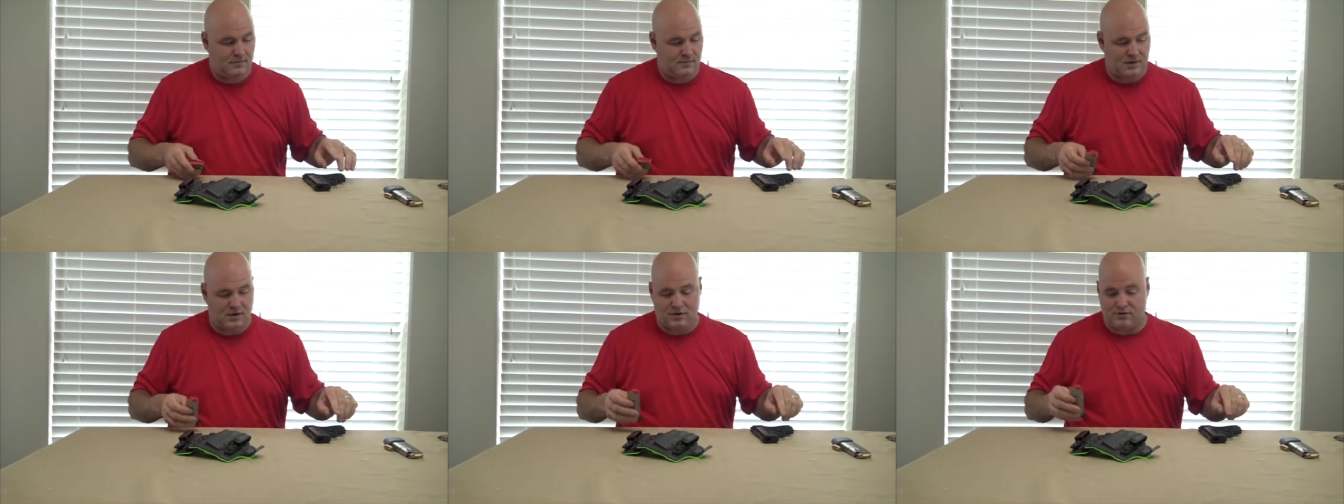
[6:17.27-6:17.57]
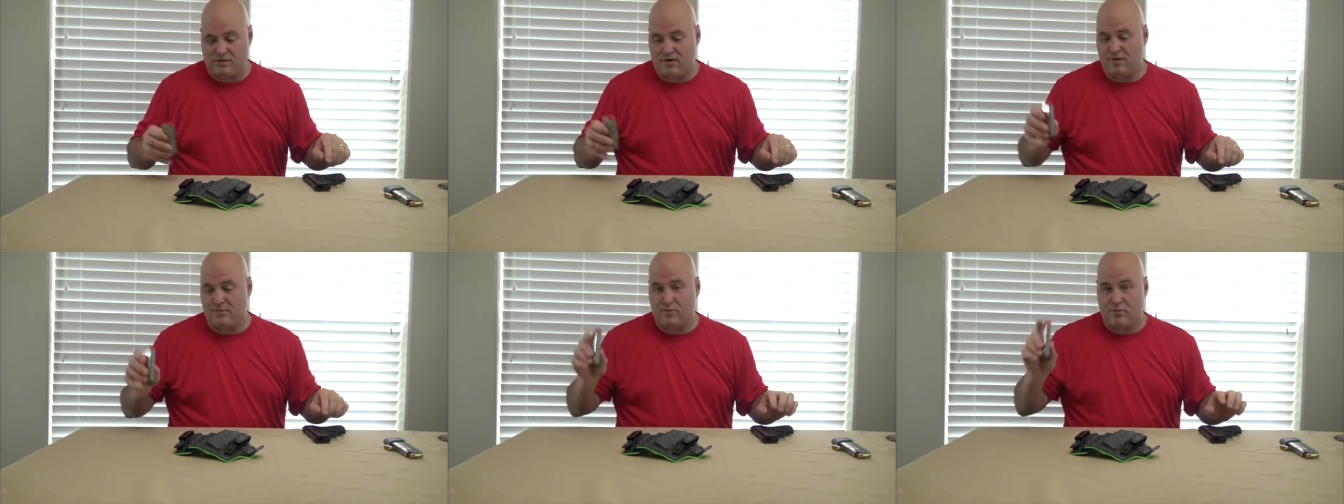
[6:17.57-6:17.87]
I'll
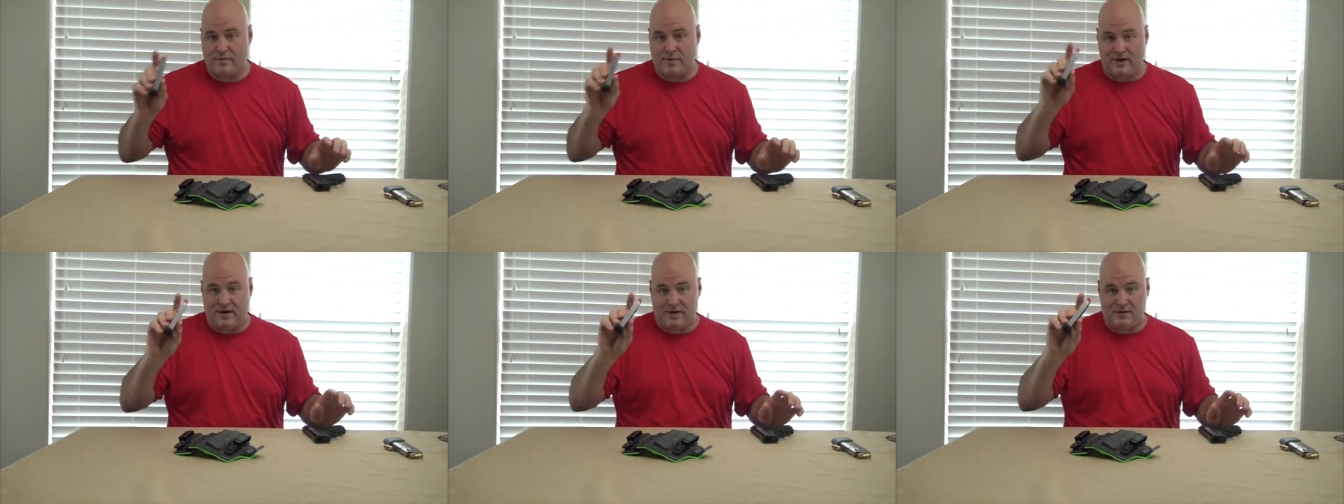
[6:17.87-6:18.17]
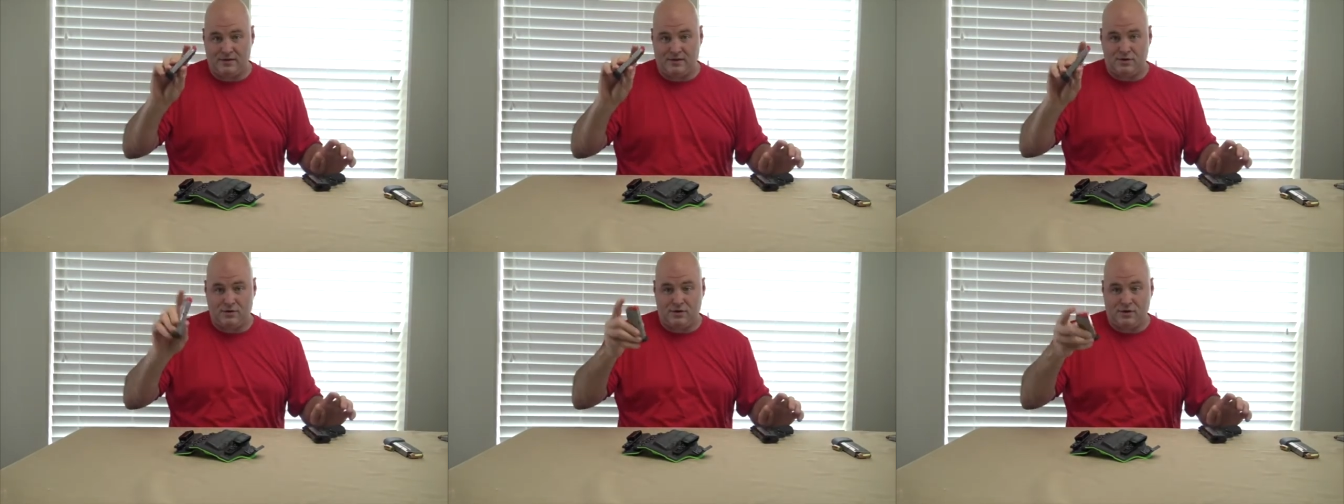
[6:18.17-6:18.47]
grab one of my
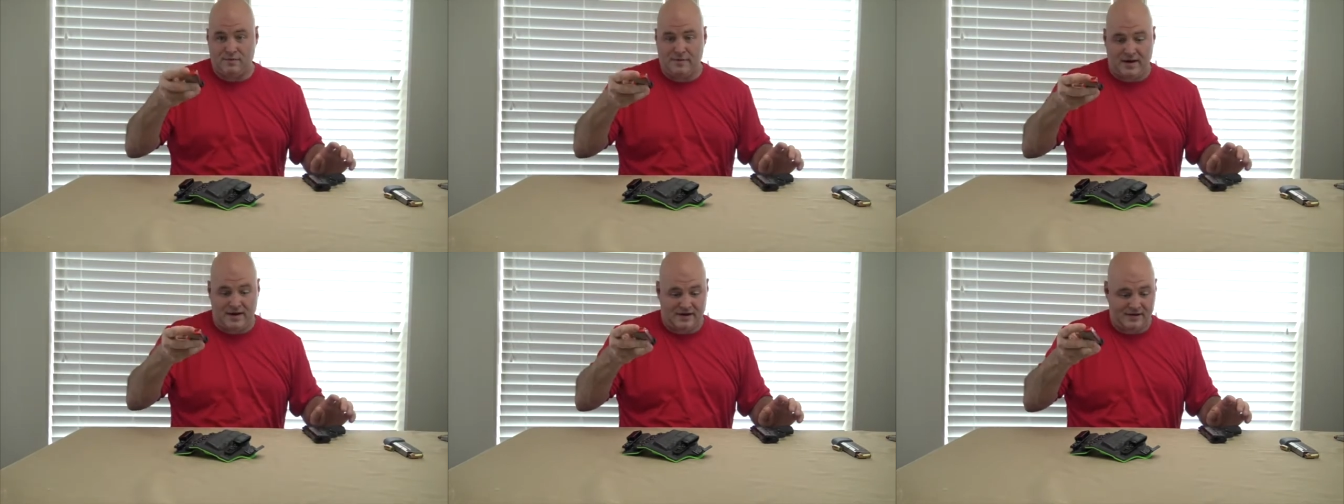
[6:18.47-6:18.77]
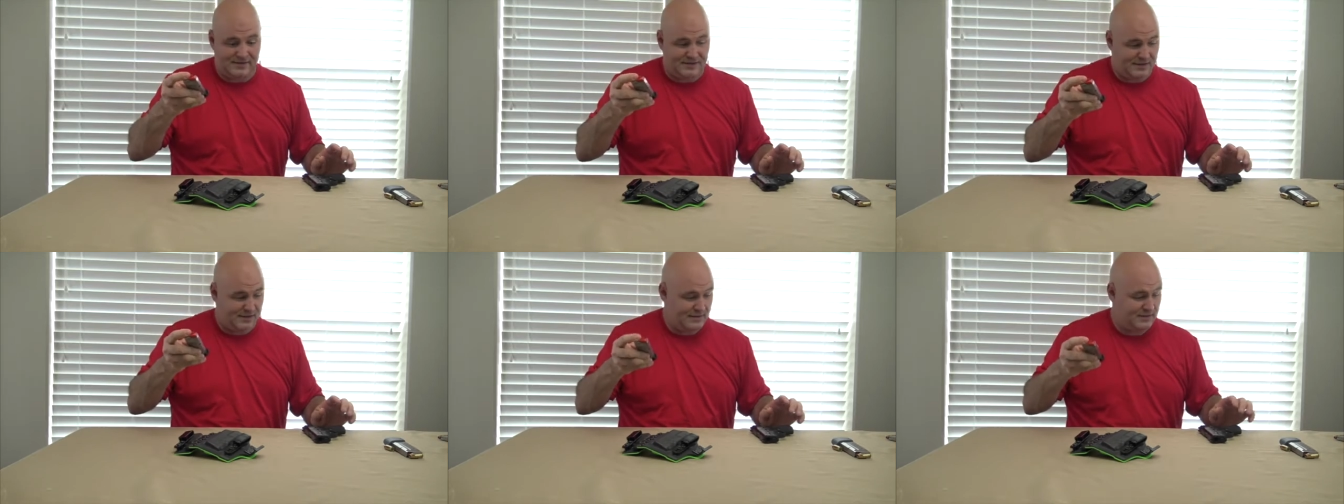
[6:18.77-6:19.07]
unloaded
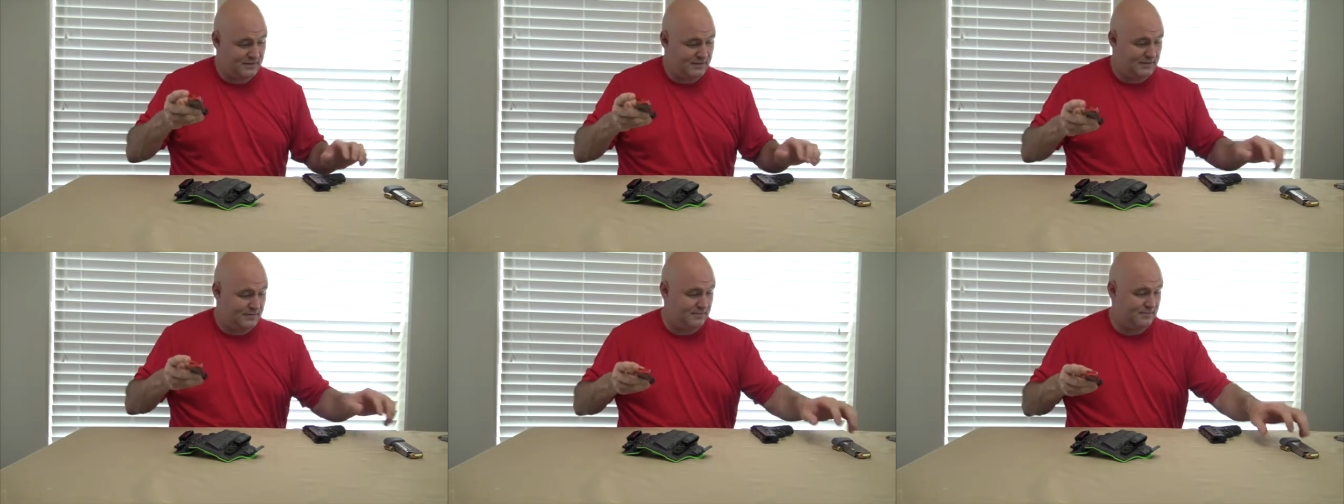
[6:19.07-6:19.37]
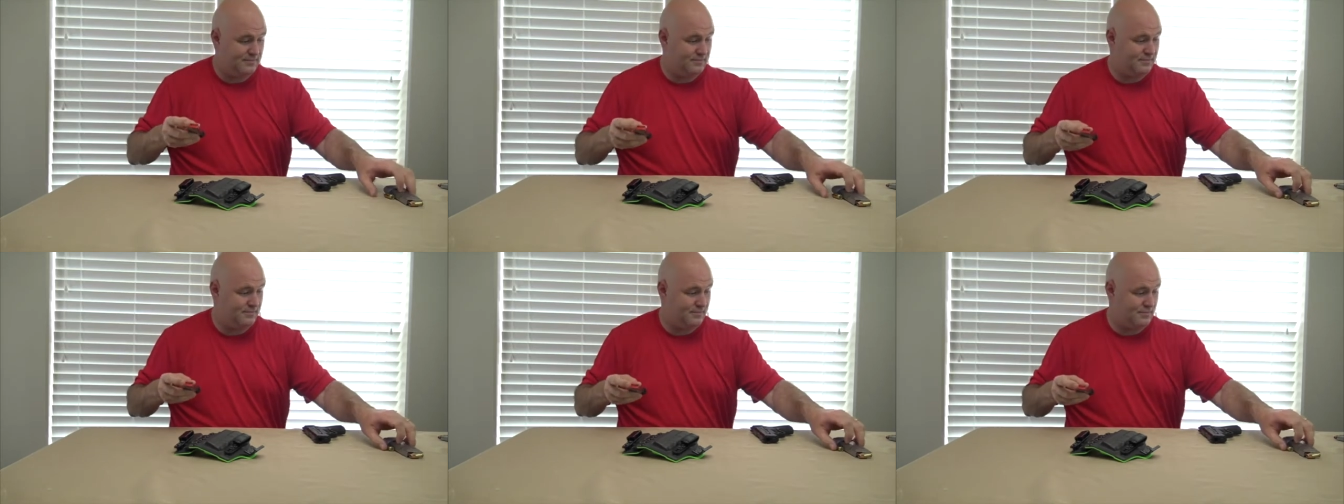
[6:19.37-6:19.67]
magazines,
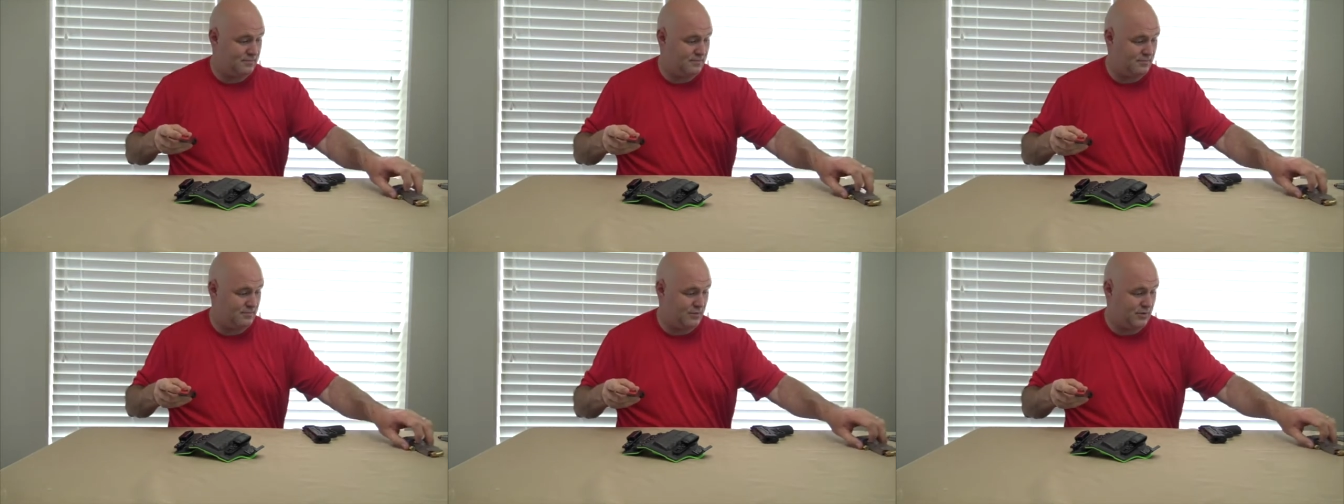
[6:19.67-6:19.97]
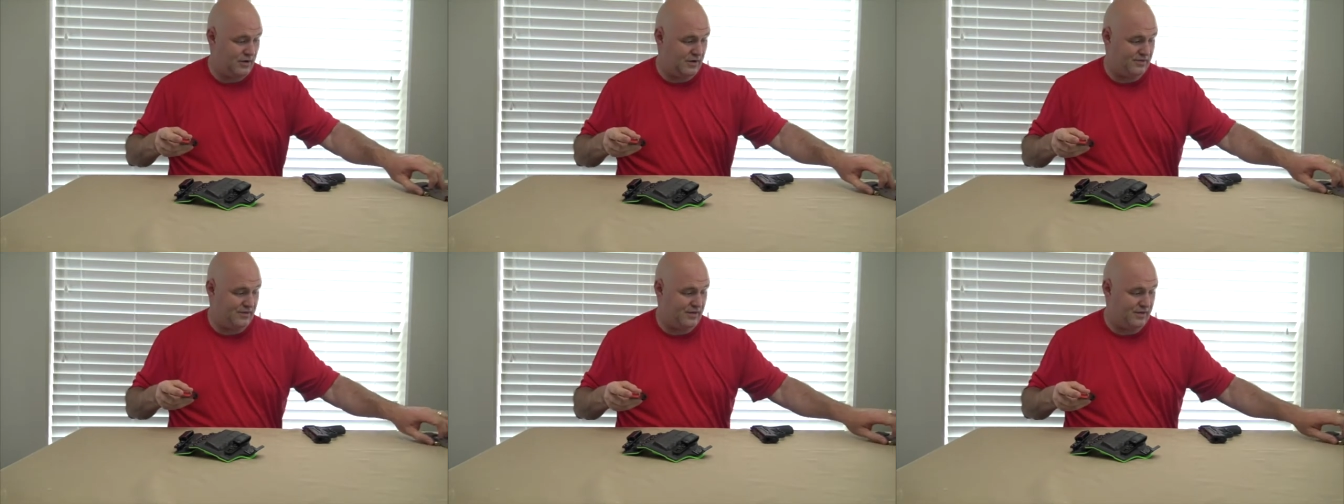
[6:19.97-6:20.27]

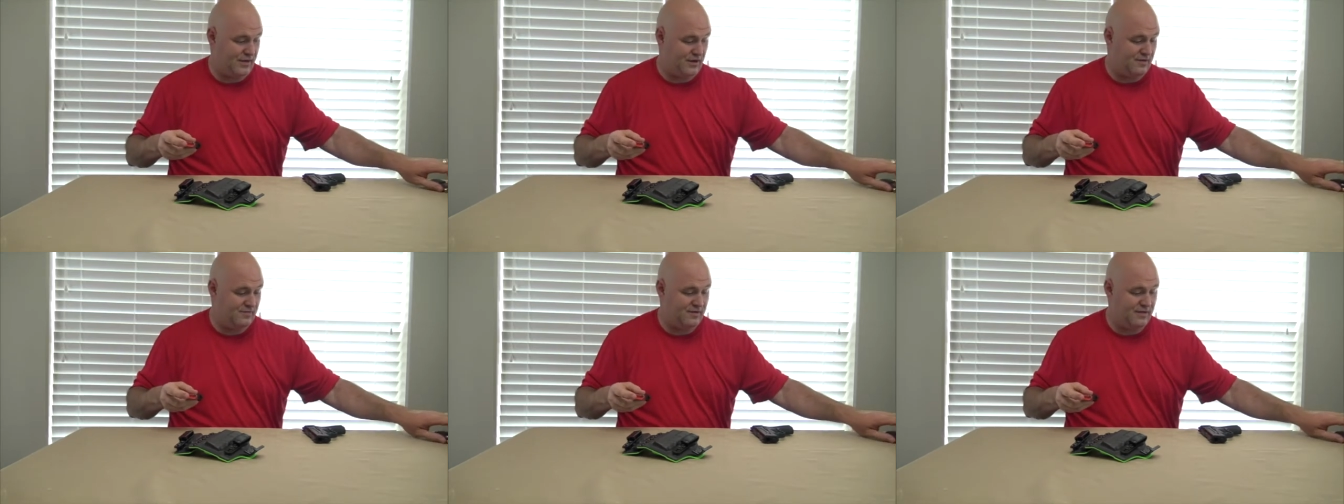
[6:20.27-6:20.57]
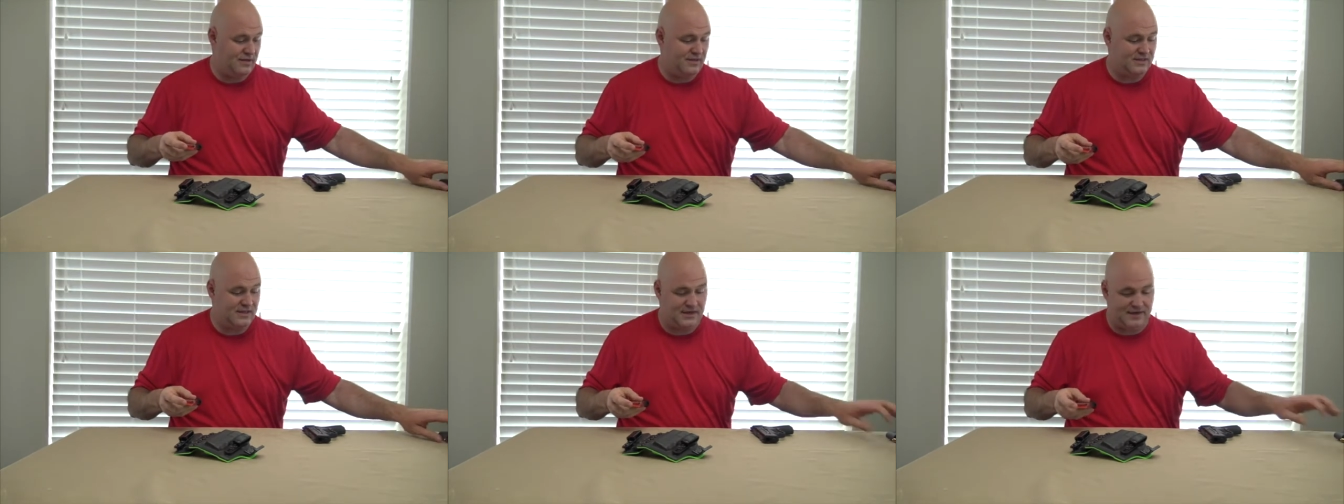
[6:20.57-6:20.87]
put everything off to
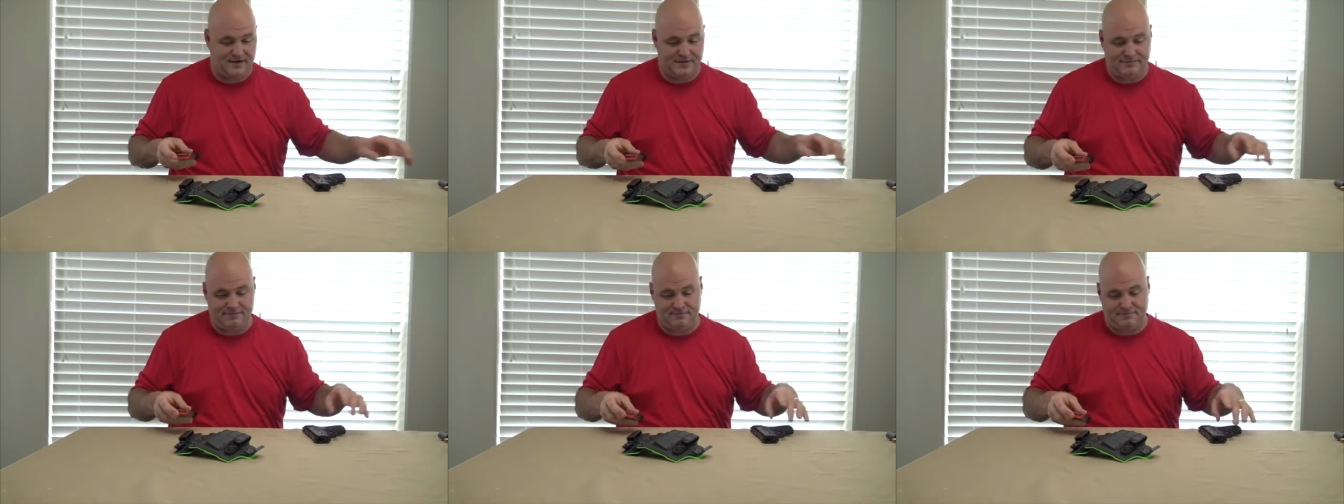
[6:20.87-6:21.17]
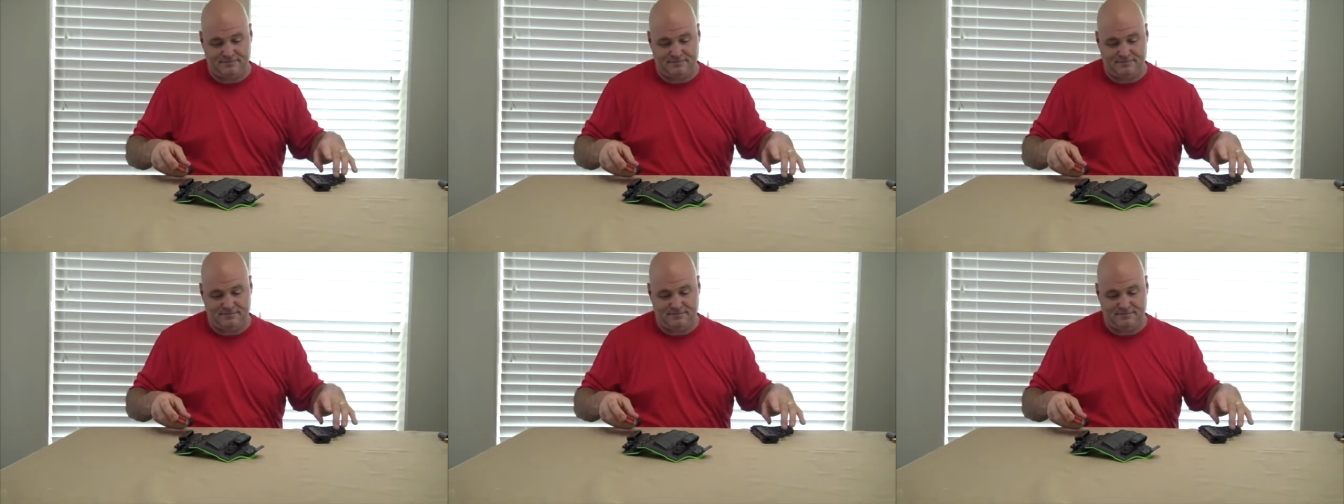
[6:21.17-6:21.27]
the side.